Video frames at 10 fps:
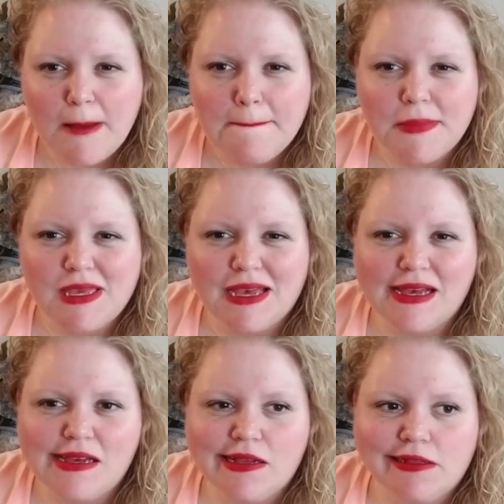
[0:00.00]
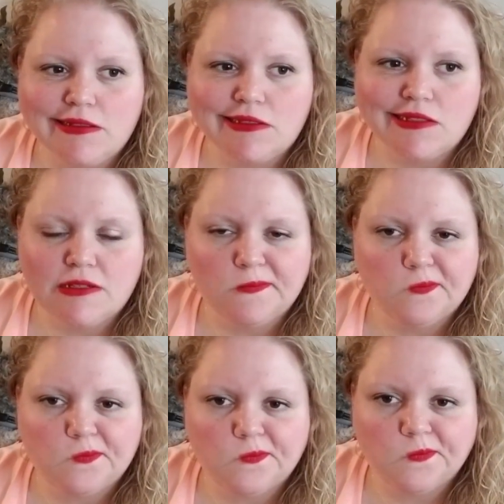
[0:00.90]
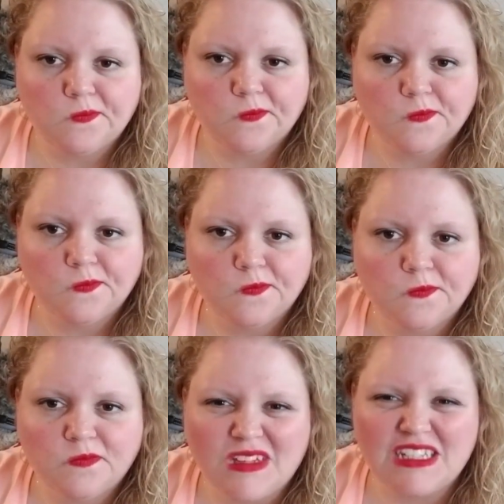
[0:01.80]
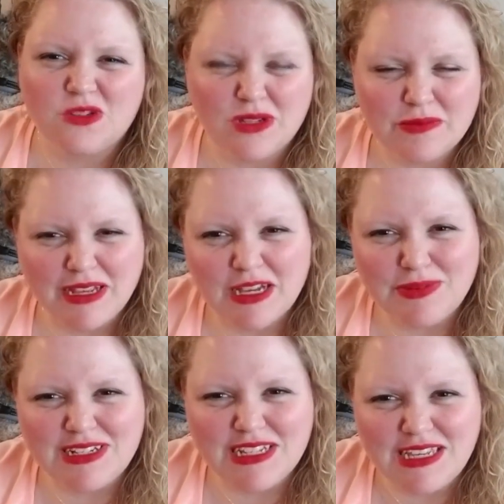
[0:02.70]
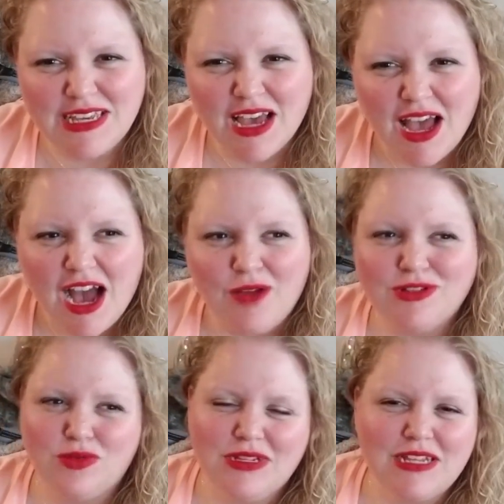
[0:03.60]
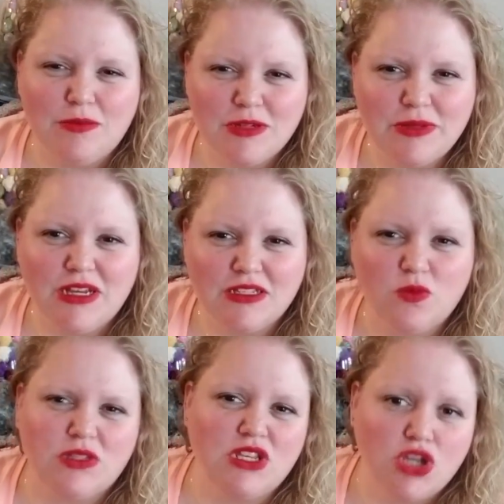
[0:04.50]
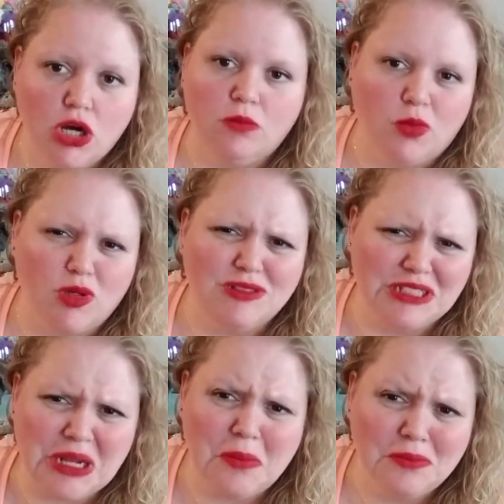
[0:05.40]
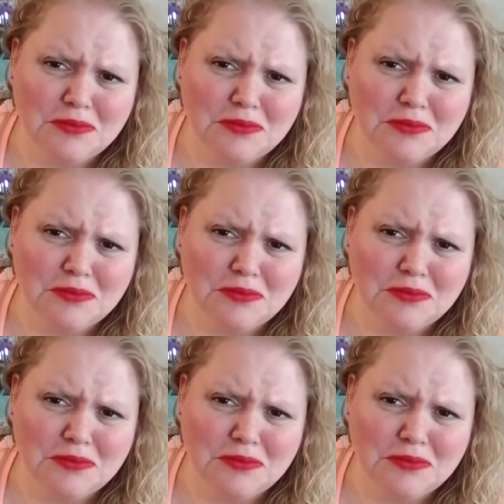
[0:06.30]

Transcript: because it just wasn't my cup of tea. I was only tempted because it was a yarn bowl, you know?